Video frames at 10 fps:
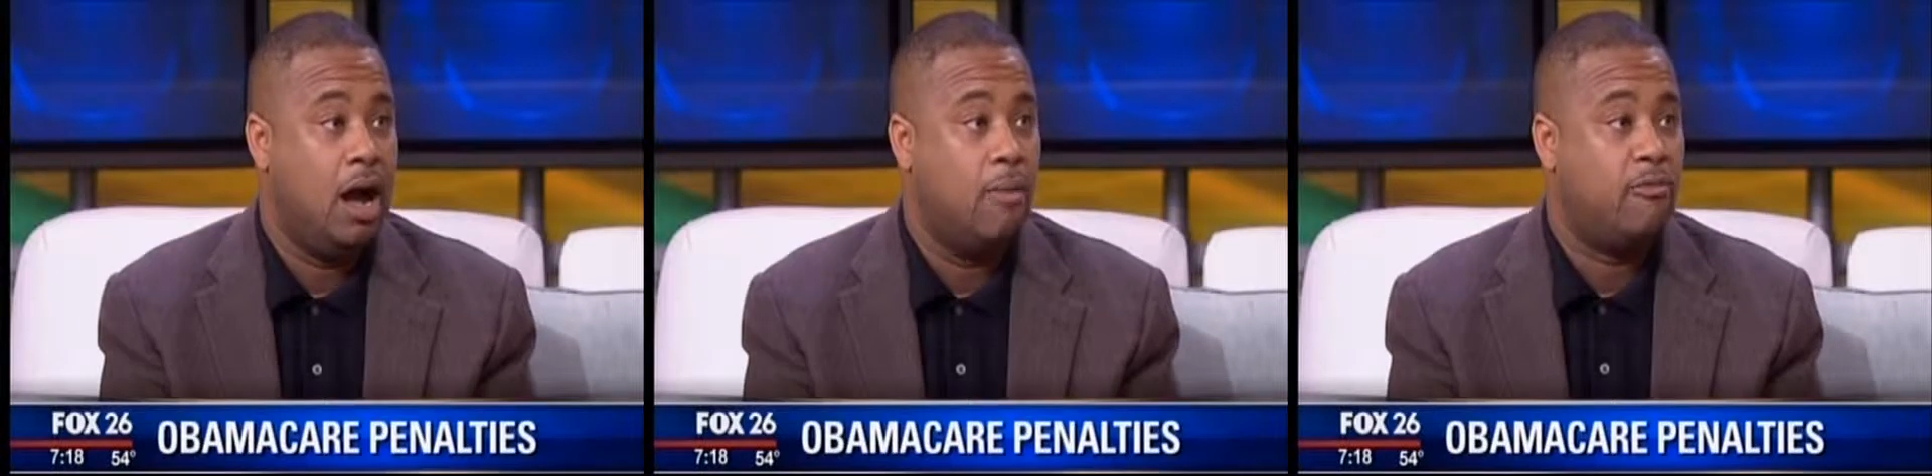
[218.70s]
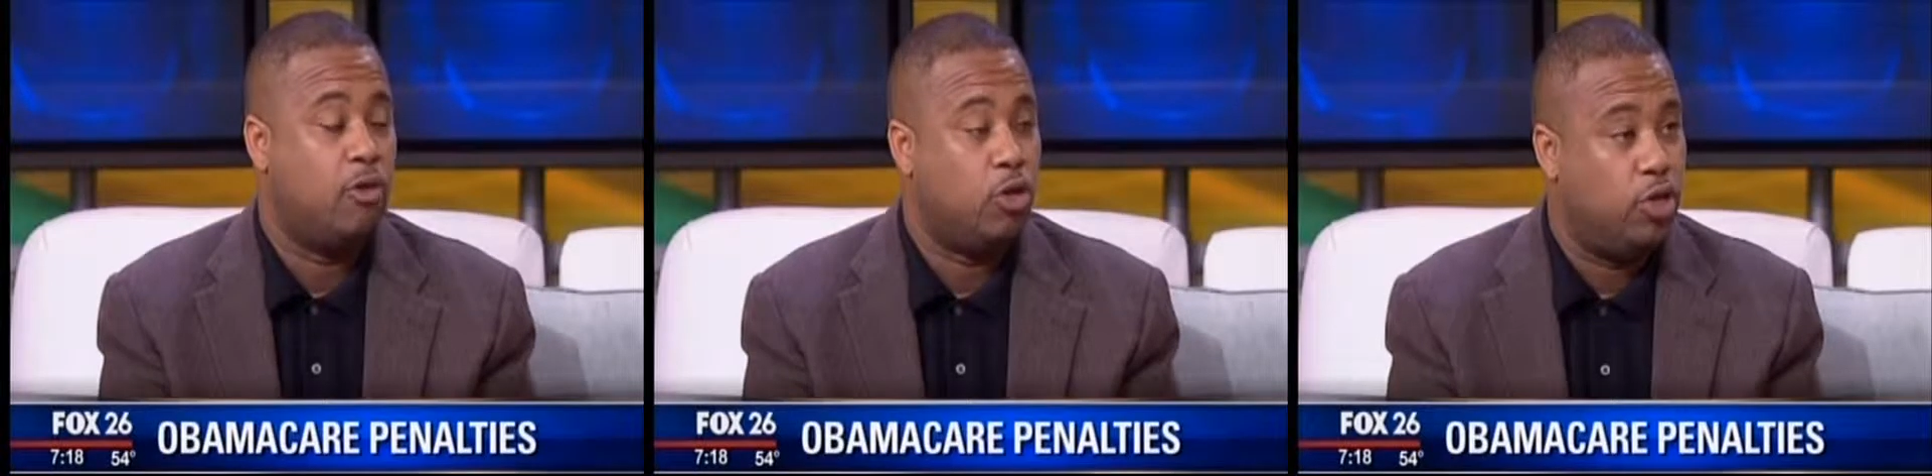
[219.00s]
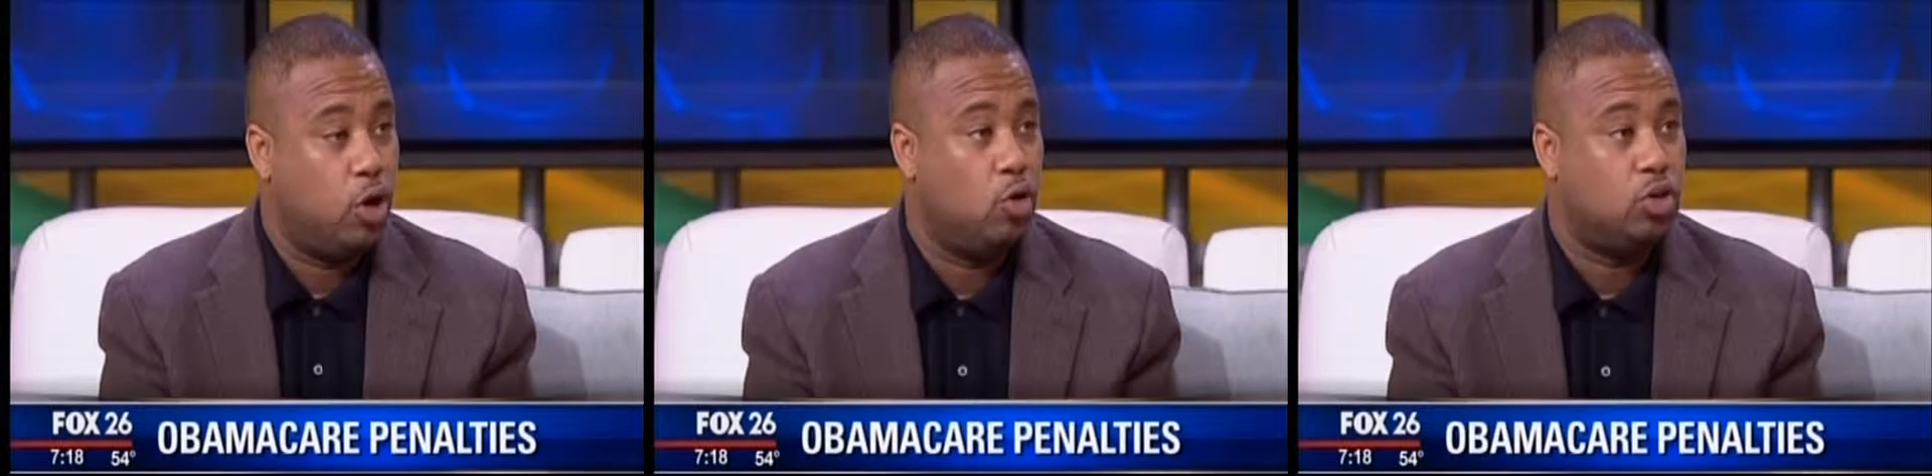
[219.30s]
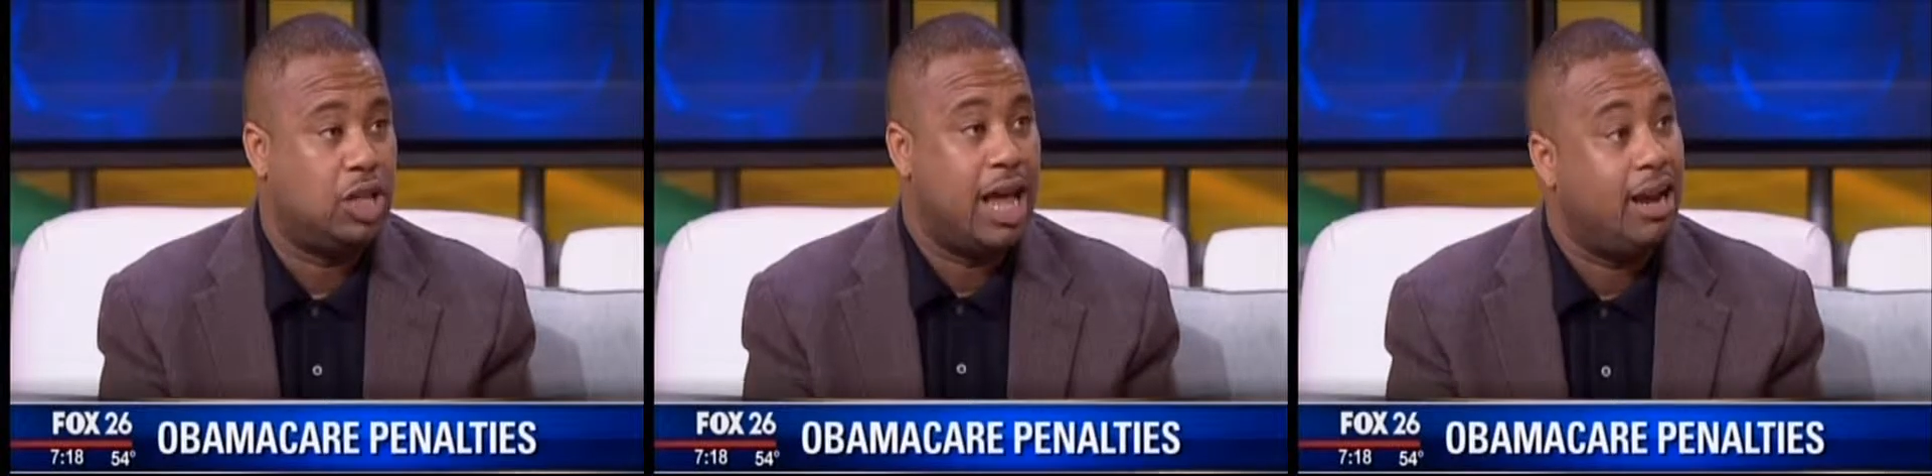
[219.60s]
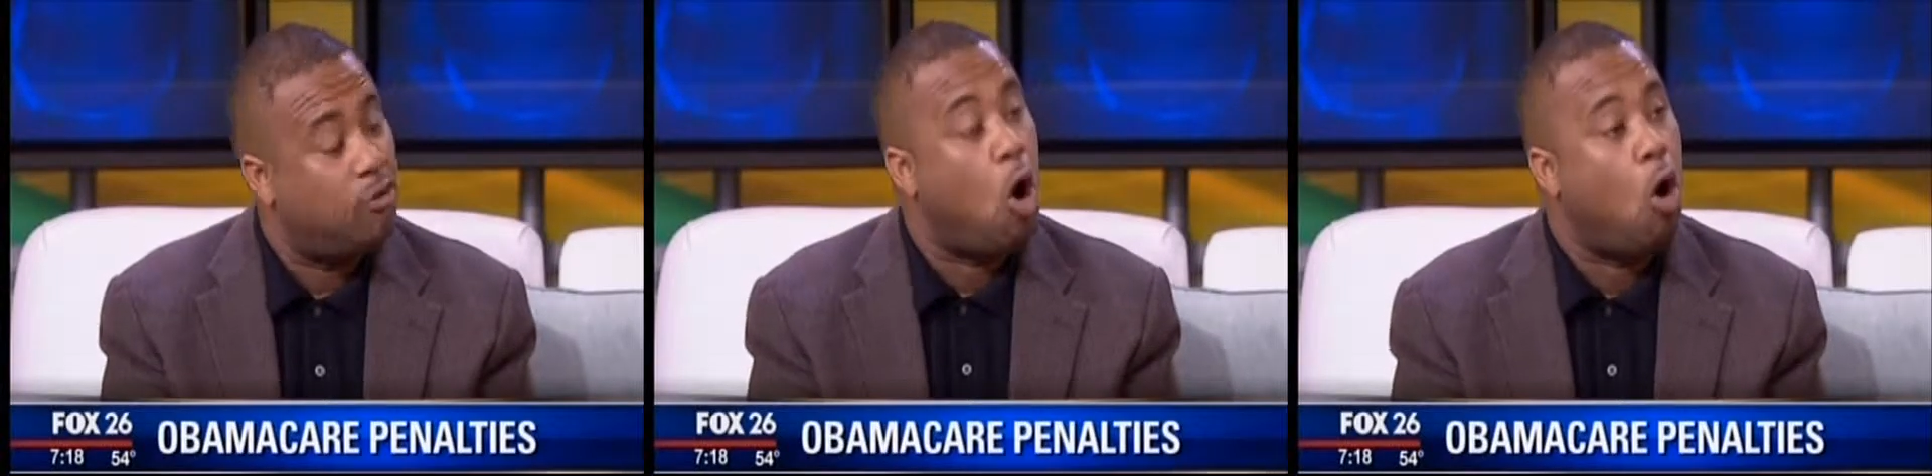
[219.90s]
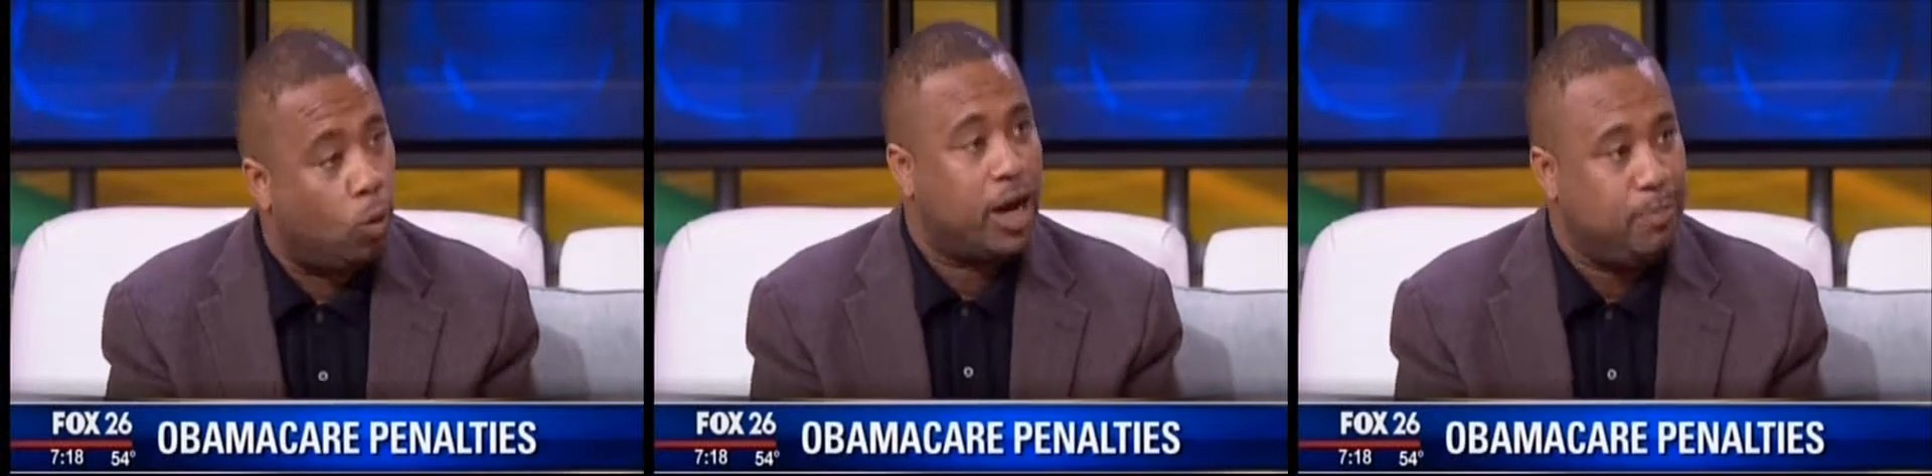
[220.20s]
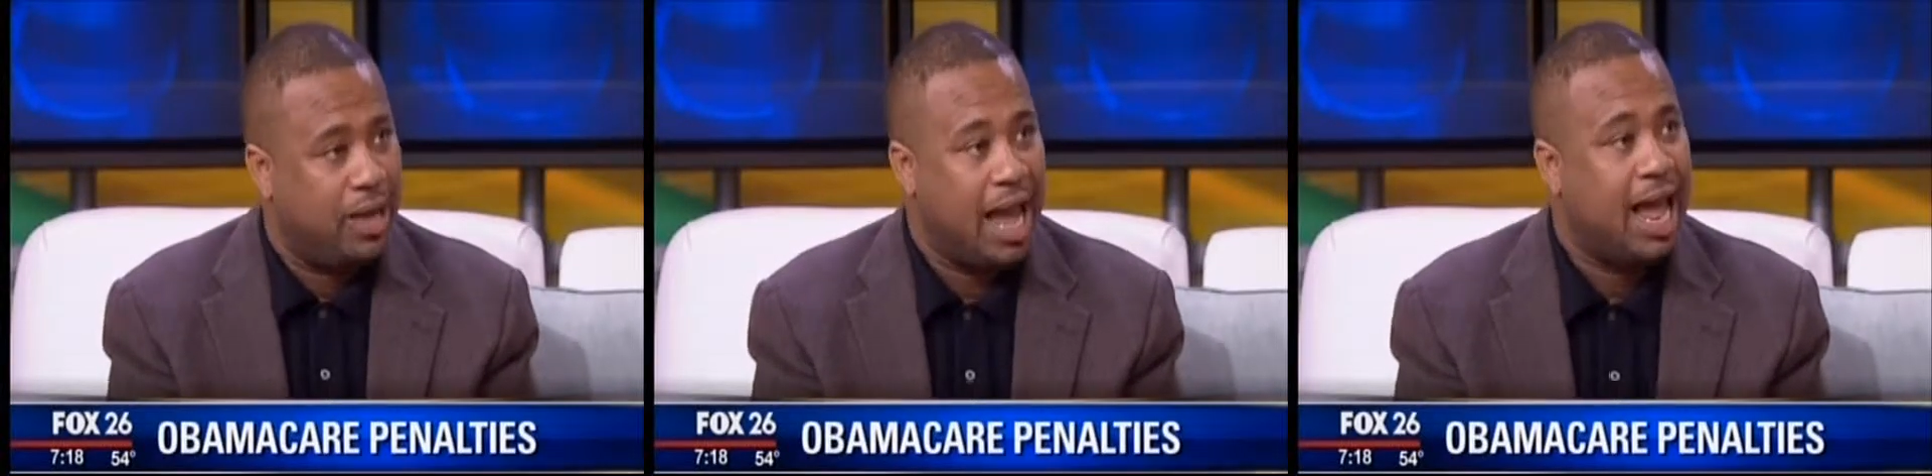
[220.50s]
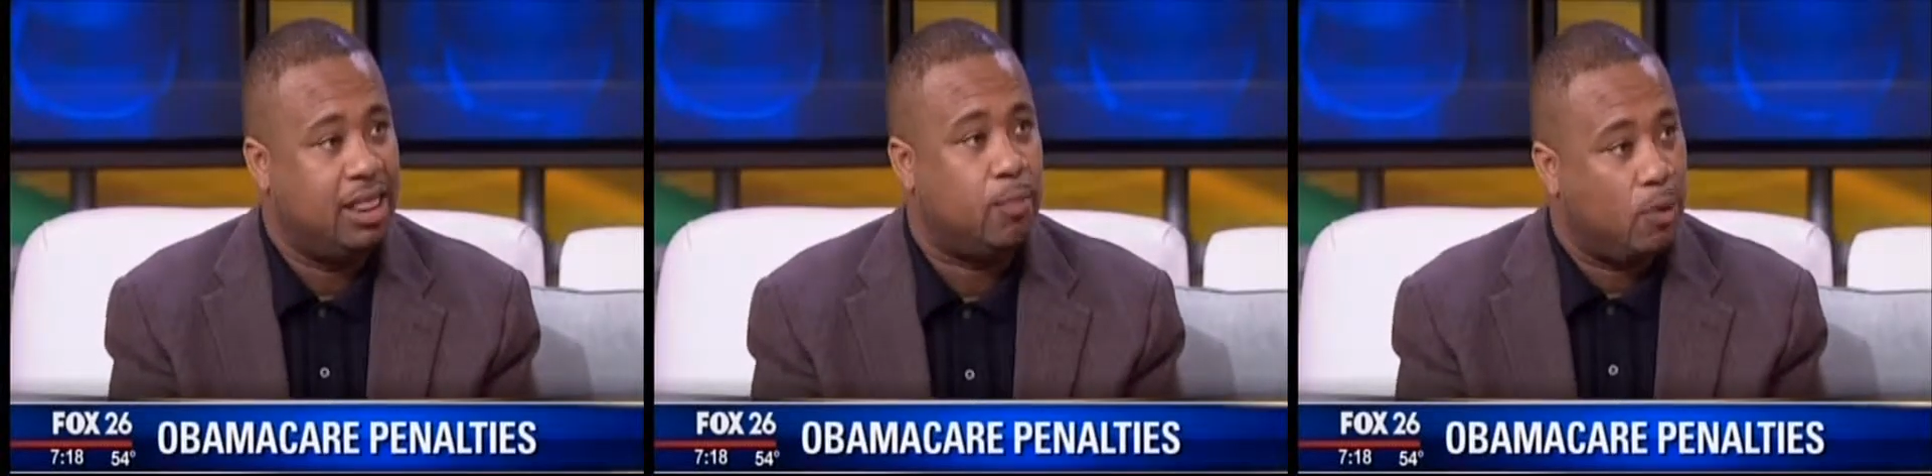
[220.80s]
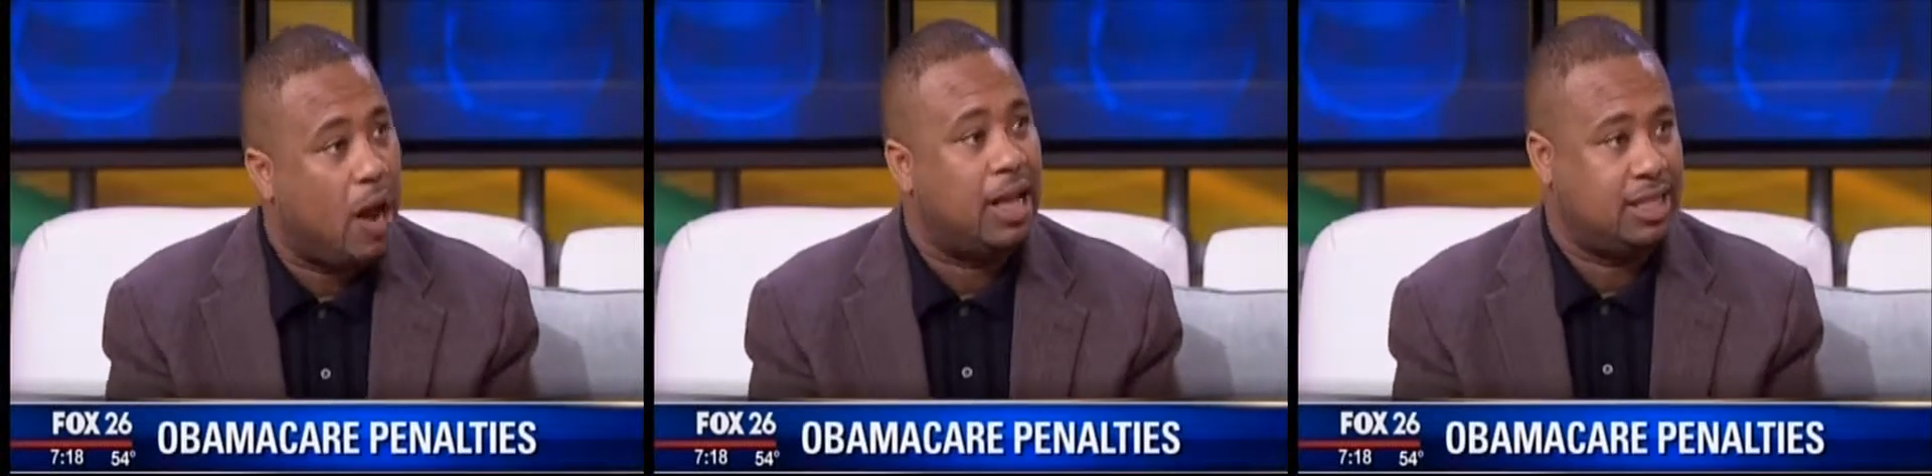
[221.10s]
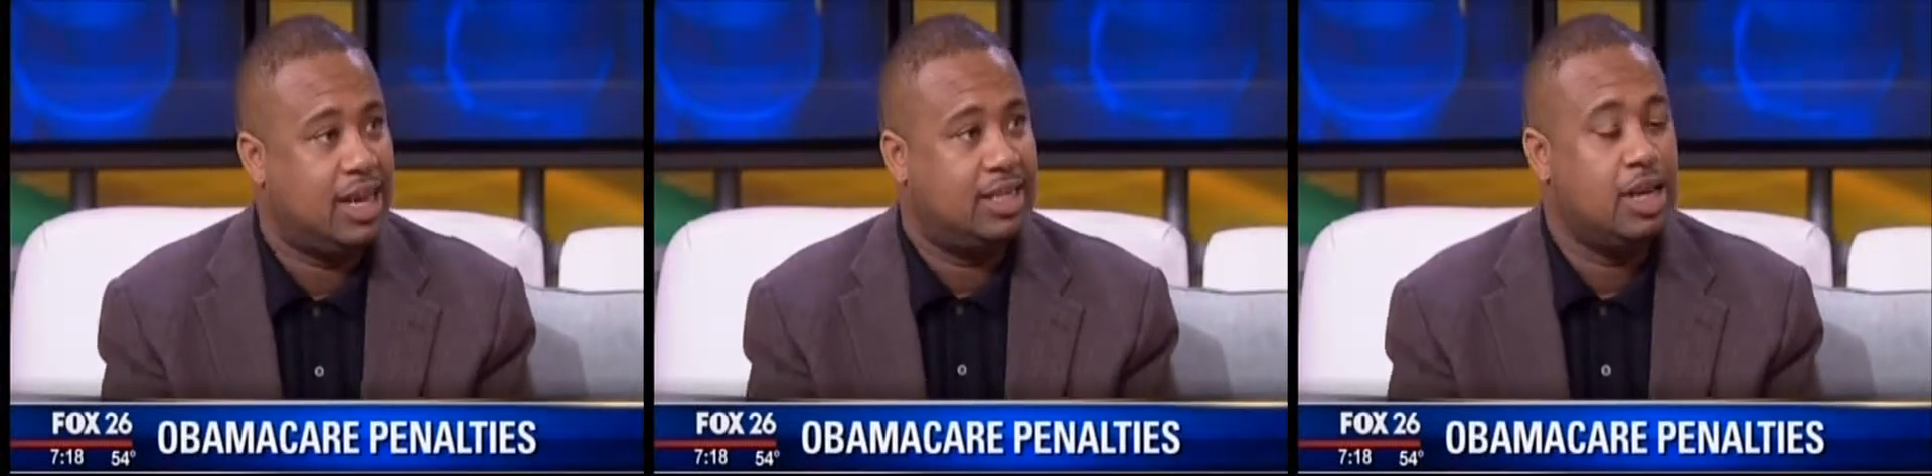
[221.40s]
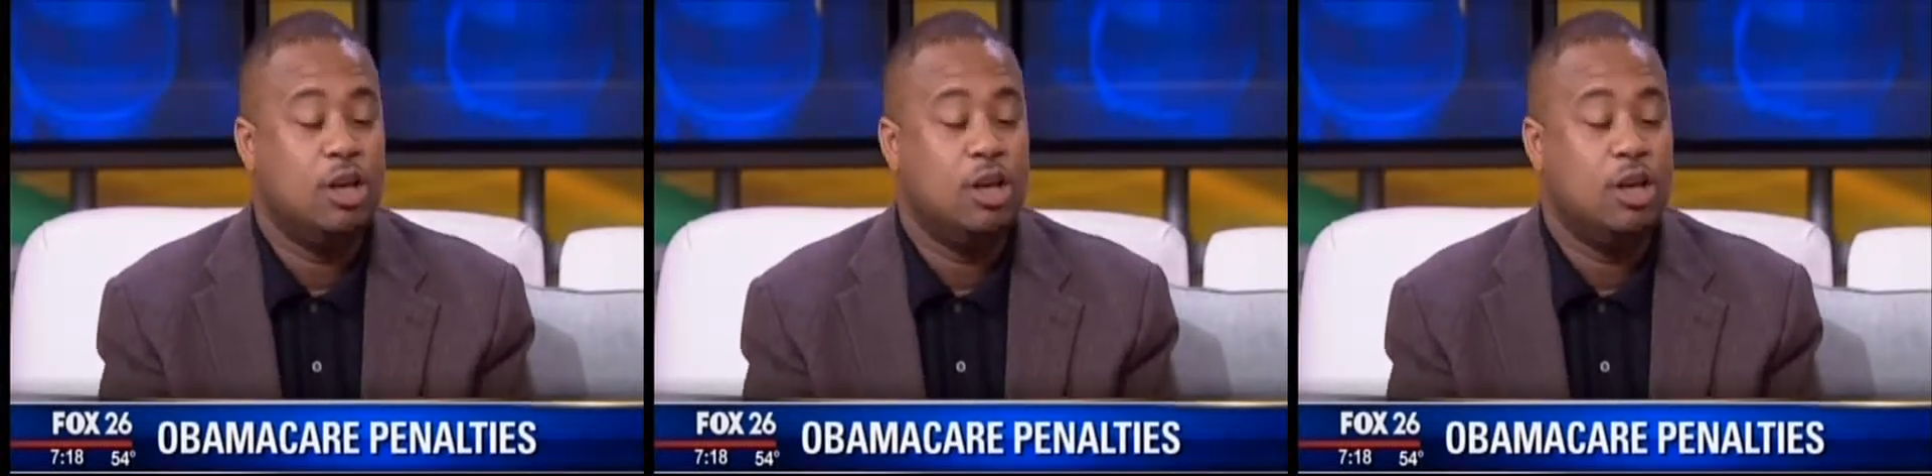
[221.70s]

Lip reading: for those that have already began the process.